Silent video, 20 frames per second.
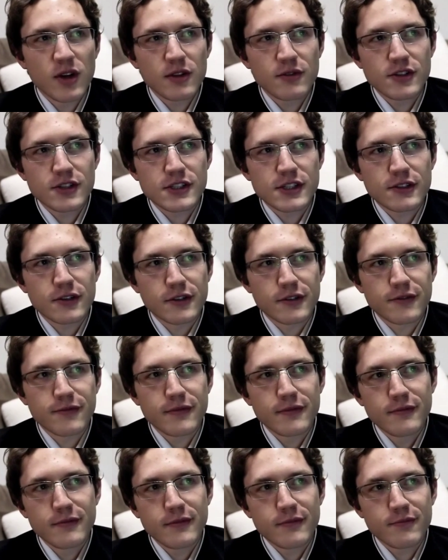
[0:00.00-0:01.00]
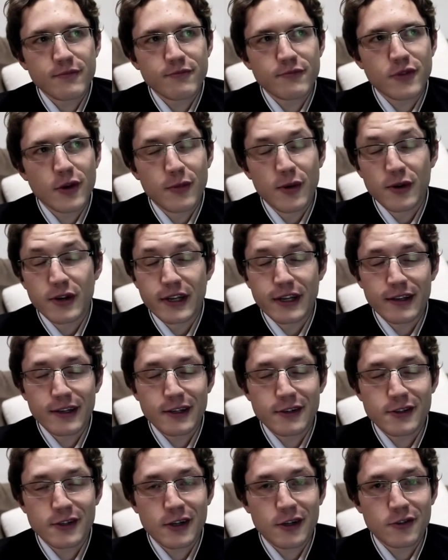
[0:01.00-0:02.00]
just the promoting
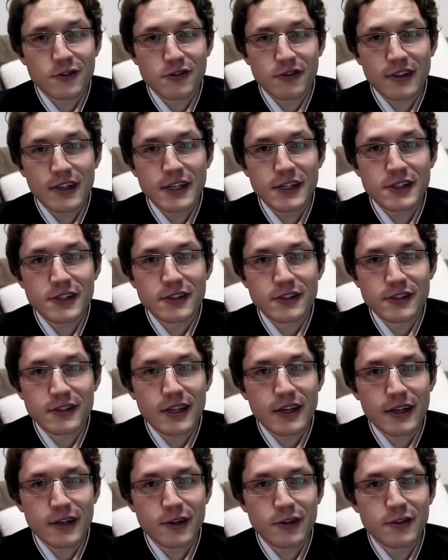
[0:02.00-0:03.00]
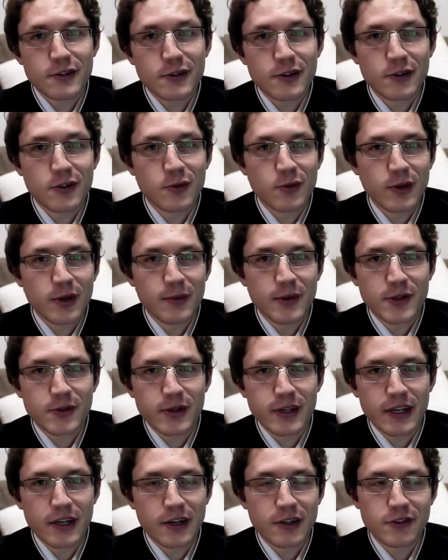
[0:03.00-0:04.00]
intercultural relations, goodwill
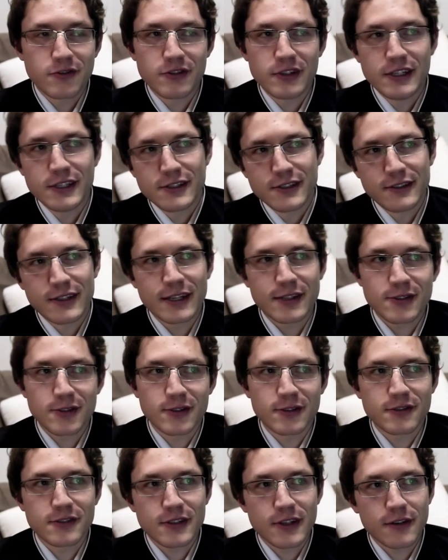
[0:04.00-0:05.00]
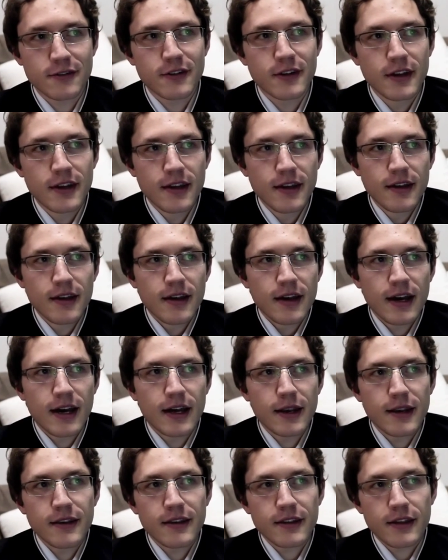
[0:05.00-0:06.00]
between countries and that sort of stuff.
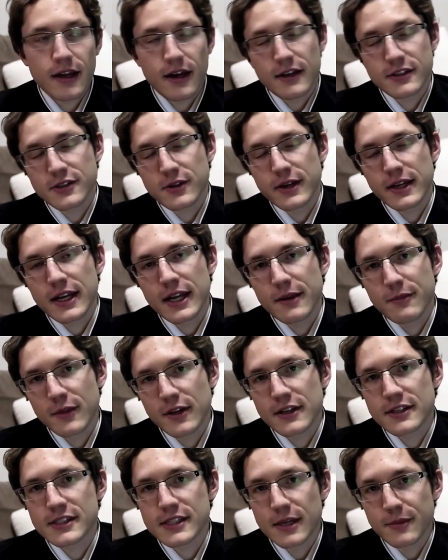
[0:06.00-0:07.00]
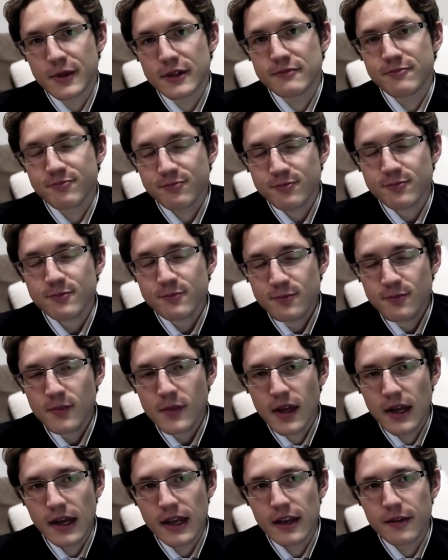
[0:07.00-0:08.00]
And yeah, so I came last summer,
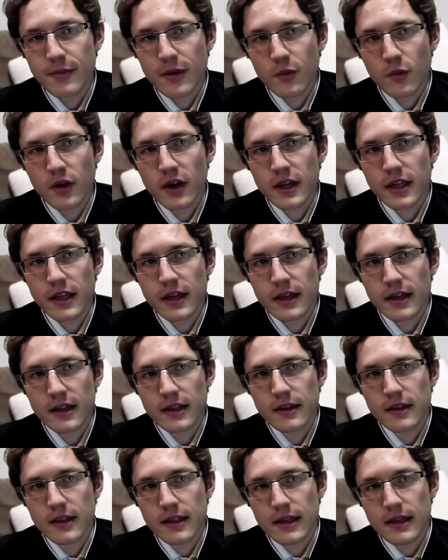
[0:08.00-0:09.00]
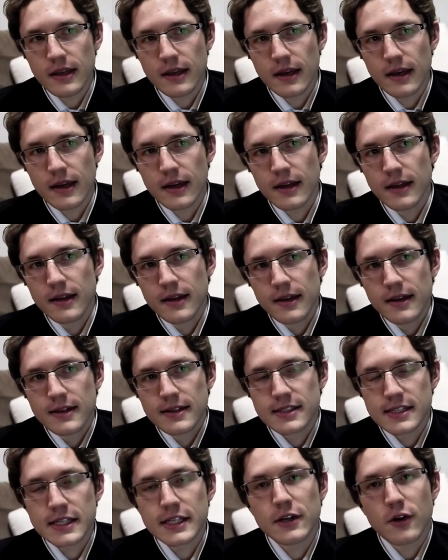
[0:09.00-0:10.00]
and I've been working in the
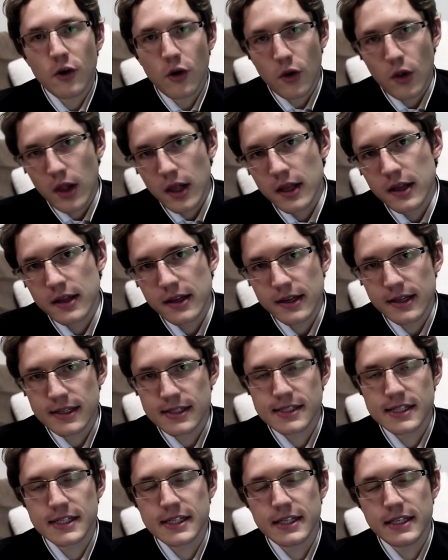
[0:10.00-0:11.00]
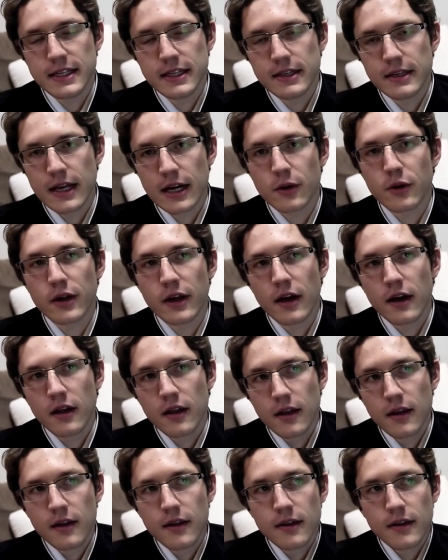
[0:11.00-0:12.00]
city hall in a city near Nagoya
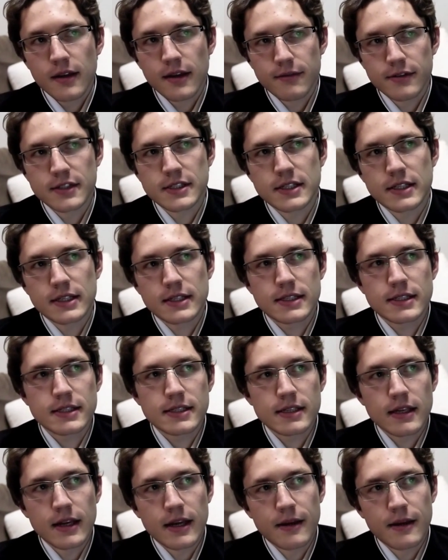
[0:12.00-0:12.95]
ever since,